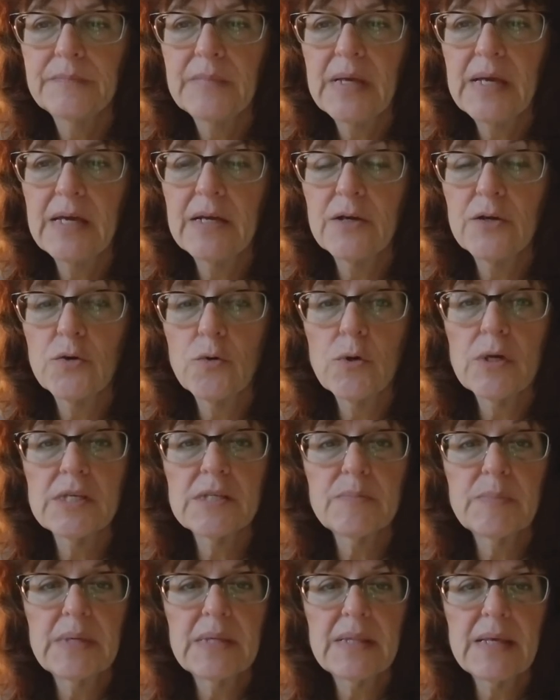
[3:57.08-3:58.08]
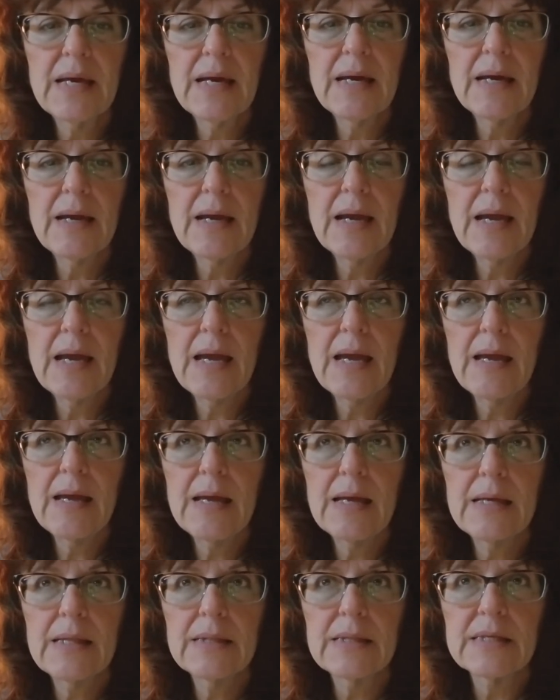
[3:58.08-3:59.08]
It annoys me that
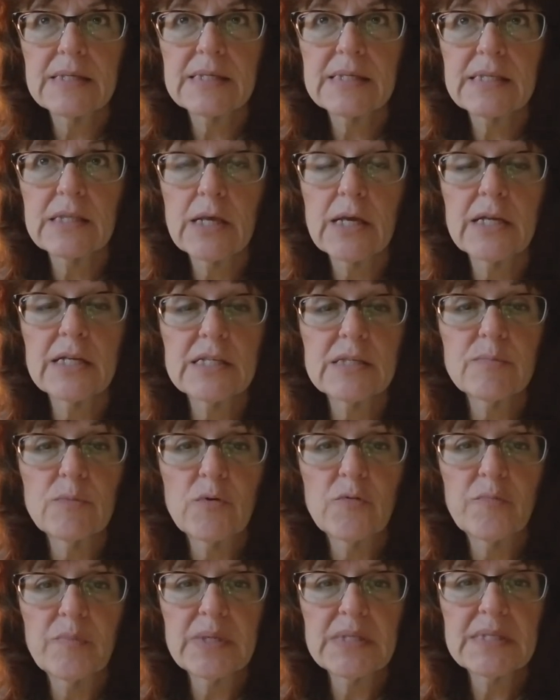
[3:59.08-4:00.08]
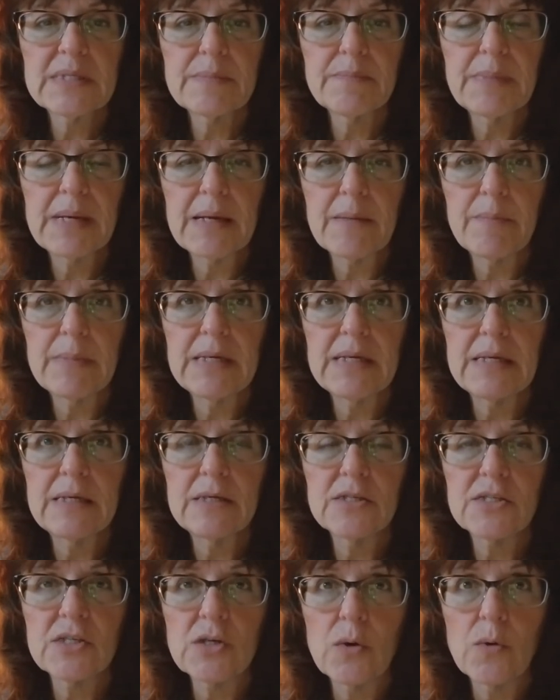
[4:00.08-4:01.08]
the slightest movements make me
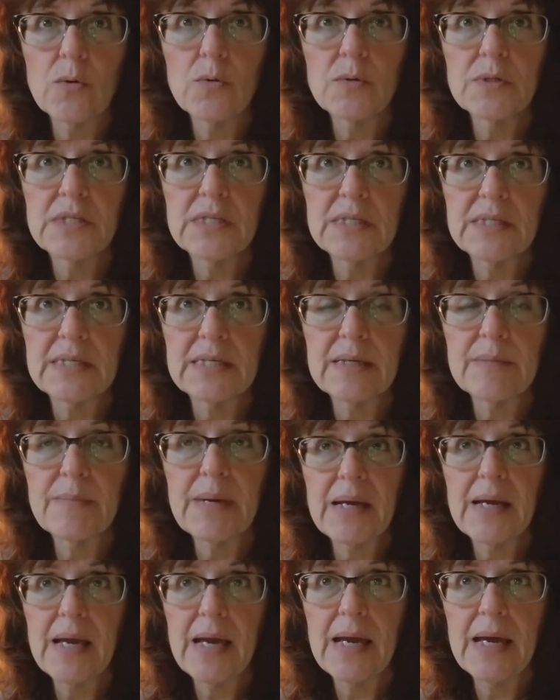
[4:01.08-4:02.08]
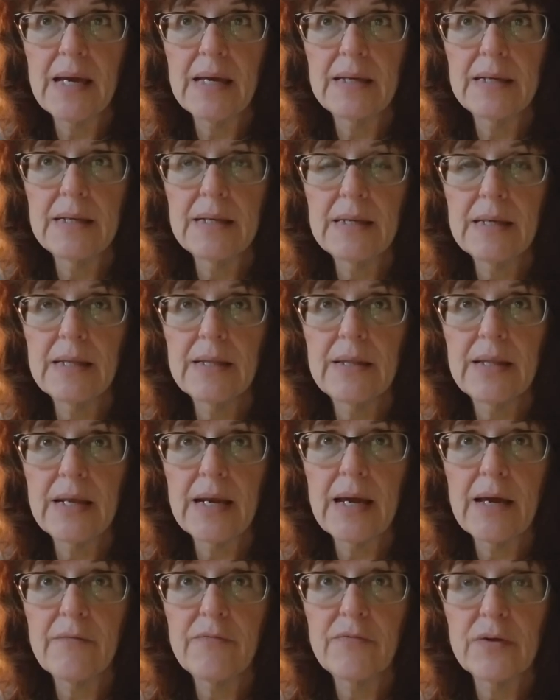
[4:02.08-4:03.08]
so dizzy in head that
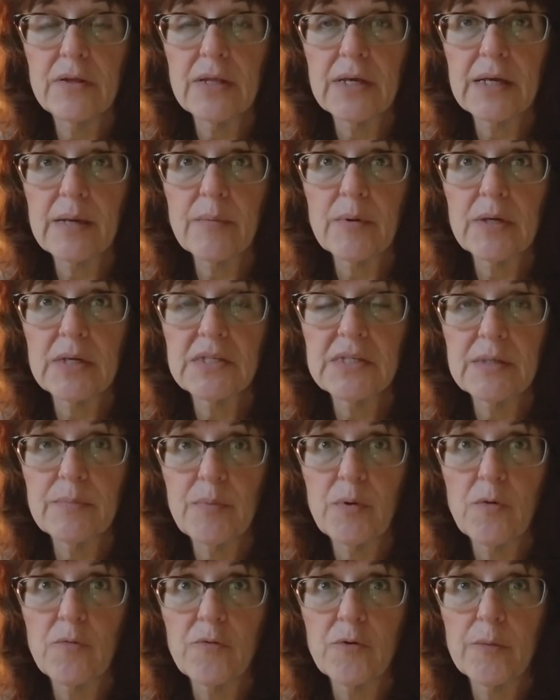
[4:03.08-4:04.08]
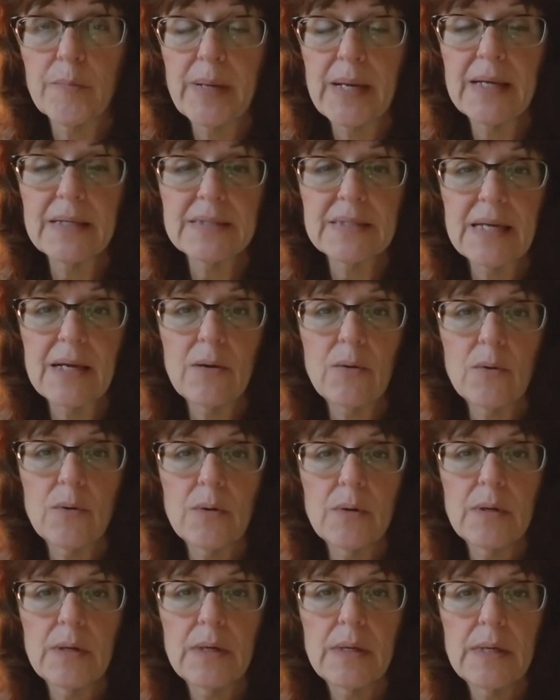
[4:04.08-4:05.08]
I feel like I'm going to tip over or pass out.
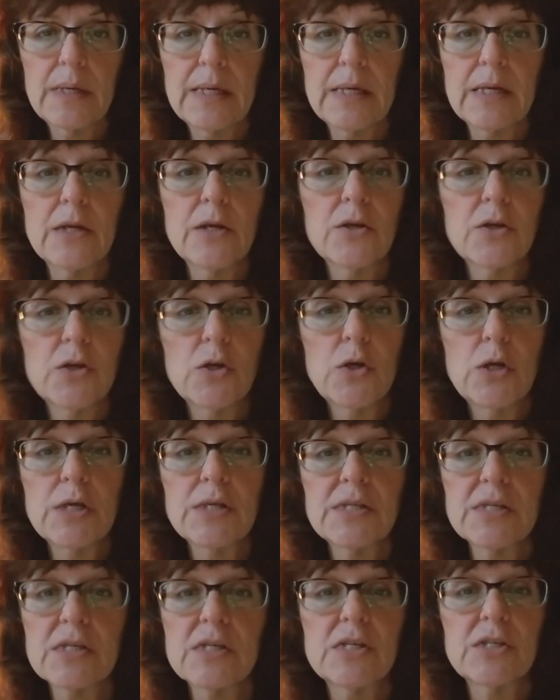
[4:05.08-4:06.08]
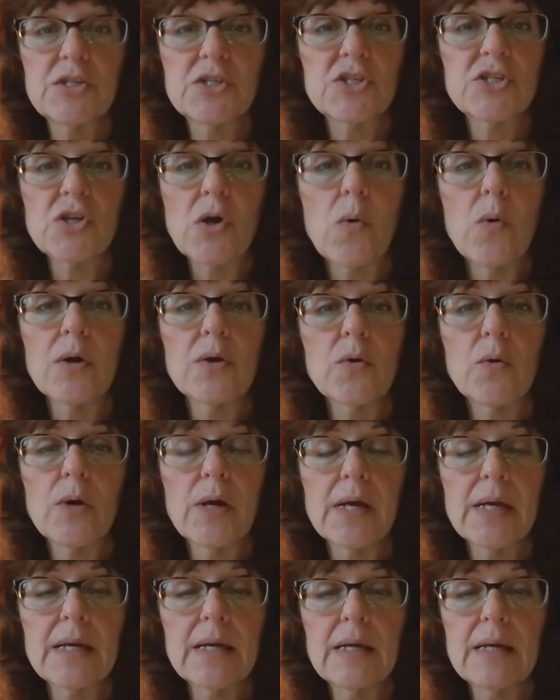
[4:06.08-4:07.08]
It it's it's so
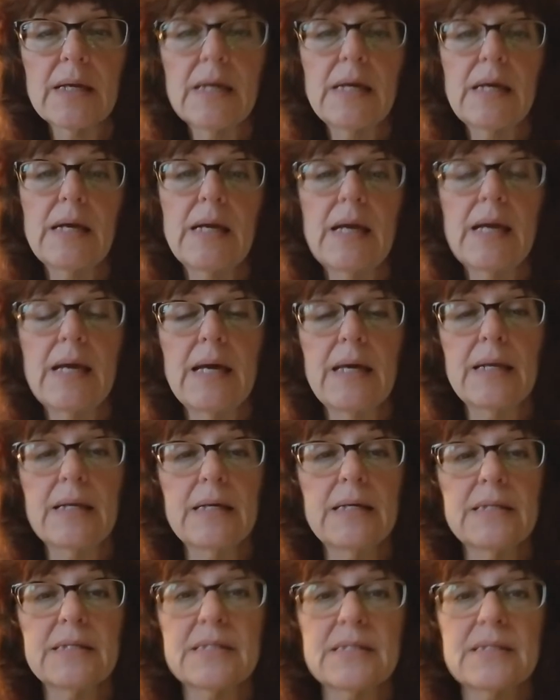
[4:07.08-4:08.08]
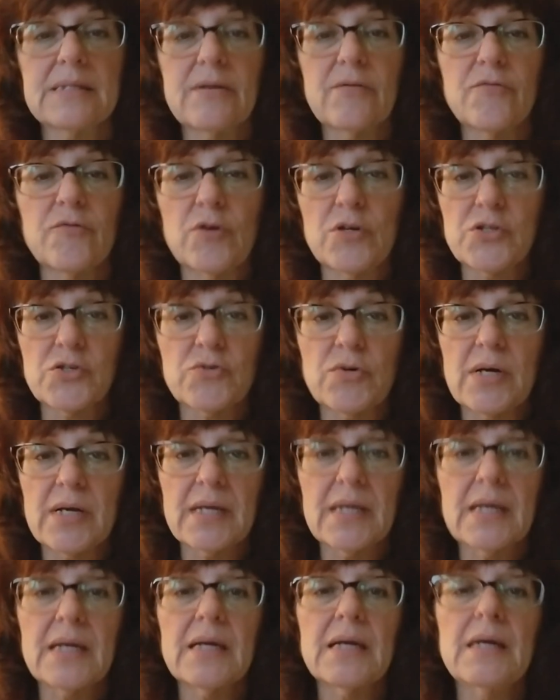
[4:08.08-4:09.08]
annoying and it's
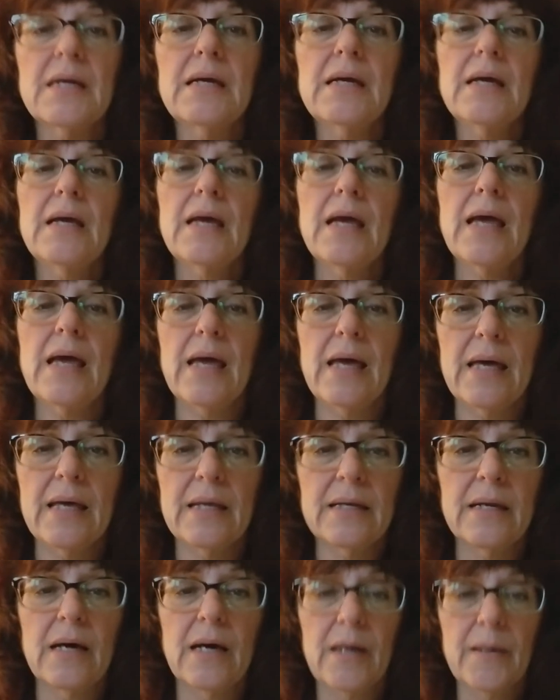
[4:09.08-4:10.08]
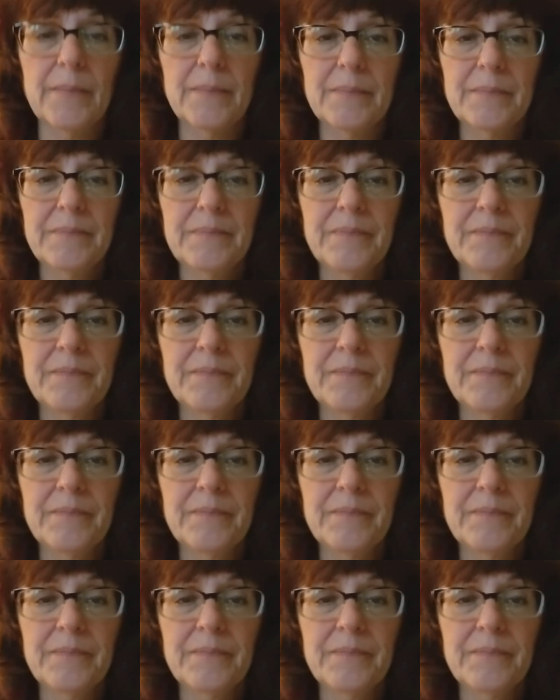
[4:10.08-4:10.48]
frustrating and um,